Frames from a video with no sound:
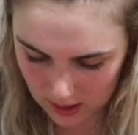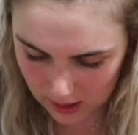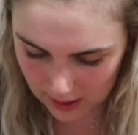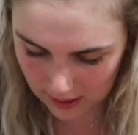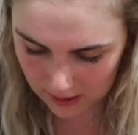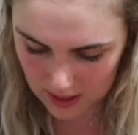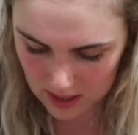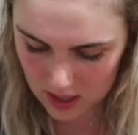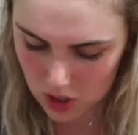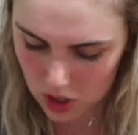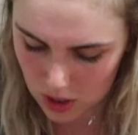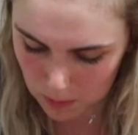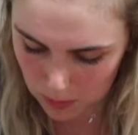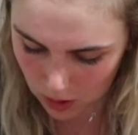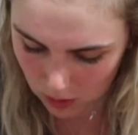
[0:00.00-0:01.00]
The colors are
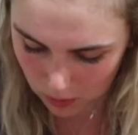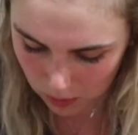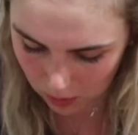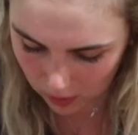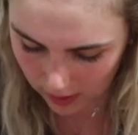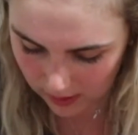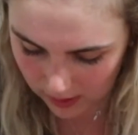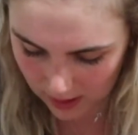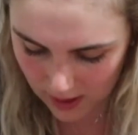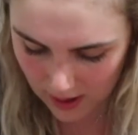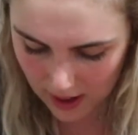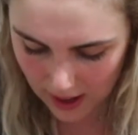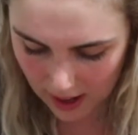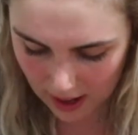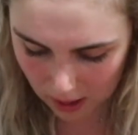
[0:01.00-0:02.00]
just beautiful. And
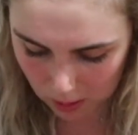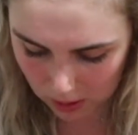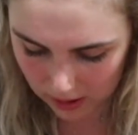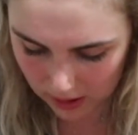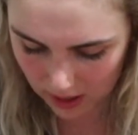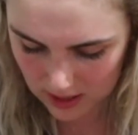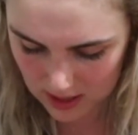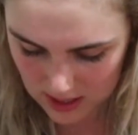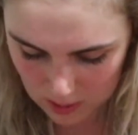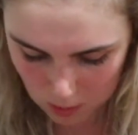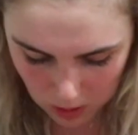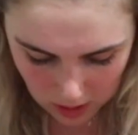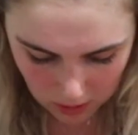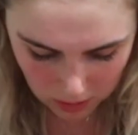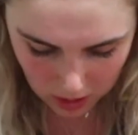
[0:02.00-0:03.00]
Hourglass is
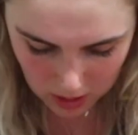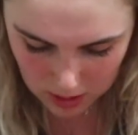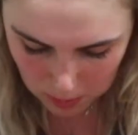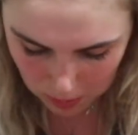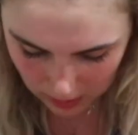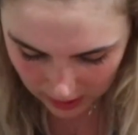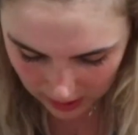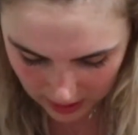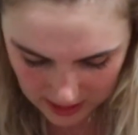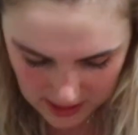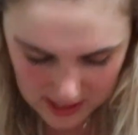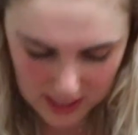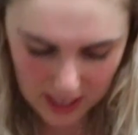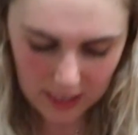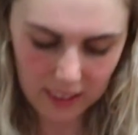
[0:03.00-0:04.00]
one of those
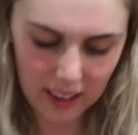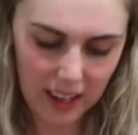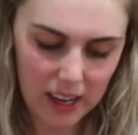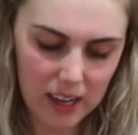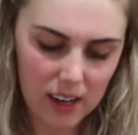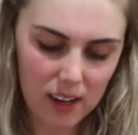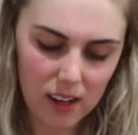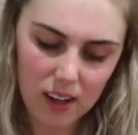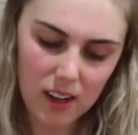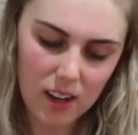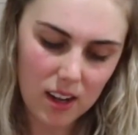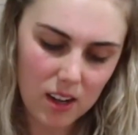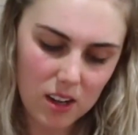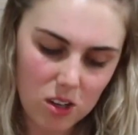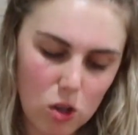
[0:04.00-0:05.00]
brands that, like,
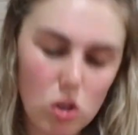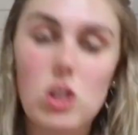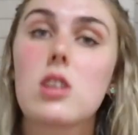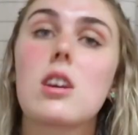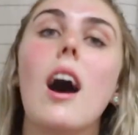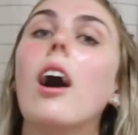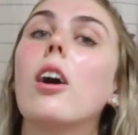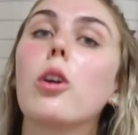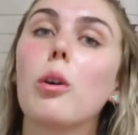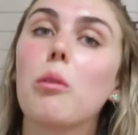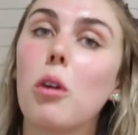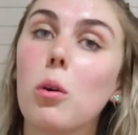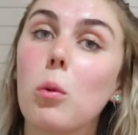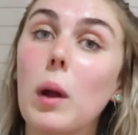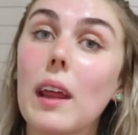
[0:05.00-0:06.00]
you just can't go
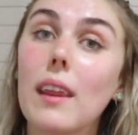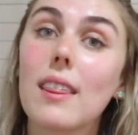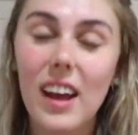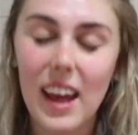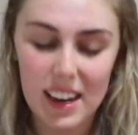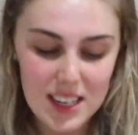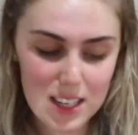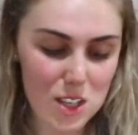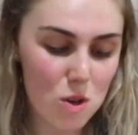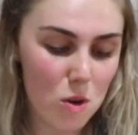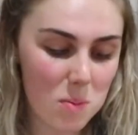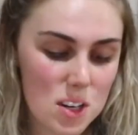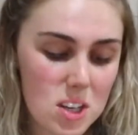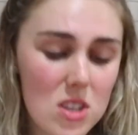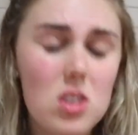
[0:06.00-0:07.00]
wrong with. And it's
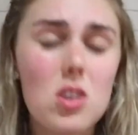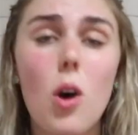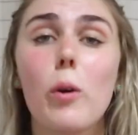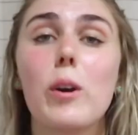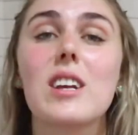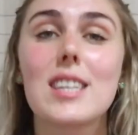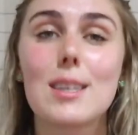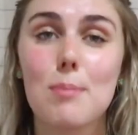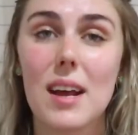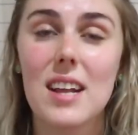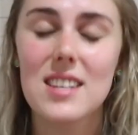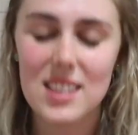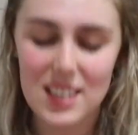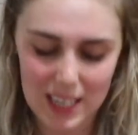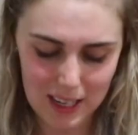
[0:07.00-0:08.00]
normally so
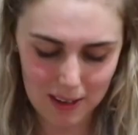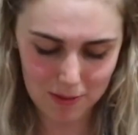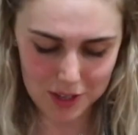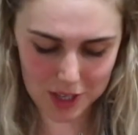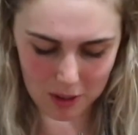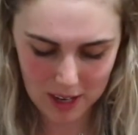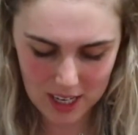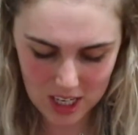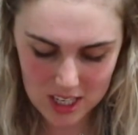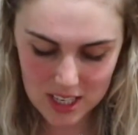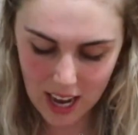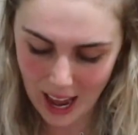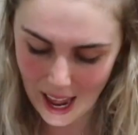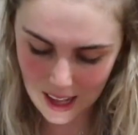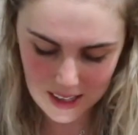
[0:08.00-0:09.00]
expensive, so
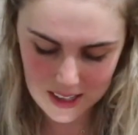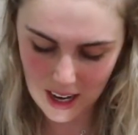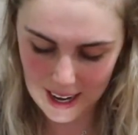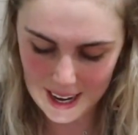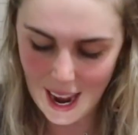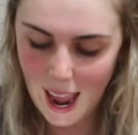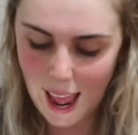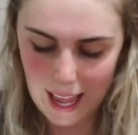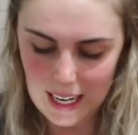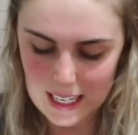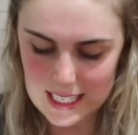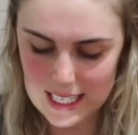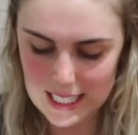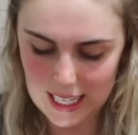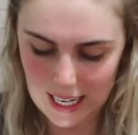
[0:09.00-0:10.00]
I had
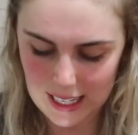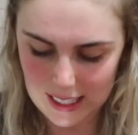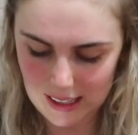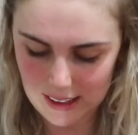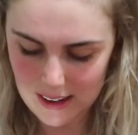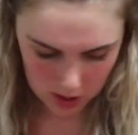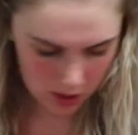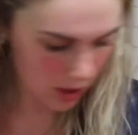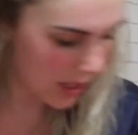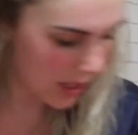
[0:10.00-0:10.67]
to get it. So